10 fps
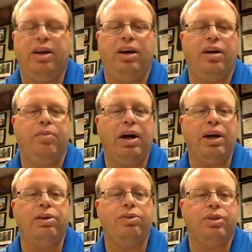I
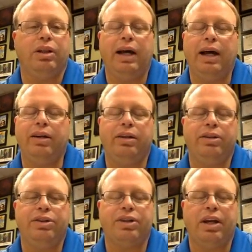use a lot
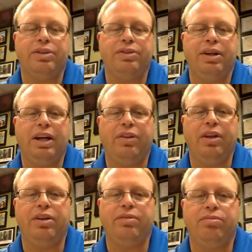and just kind of seeing how
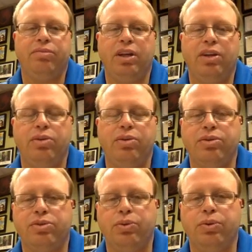they use
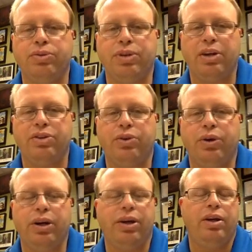those tools I
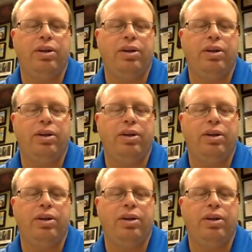enjoy.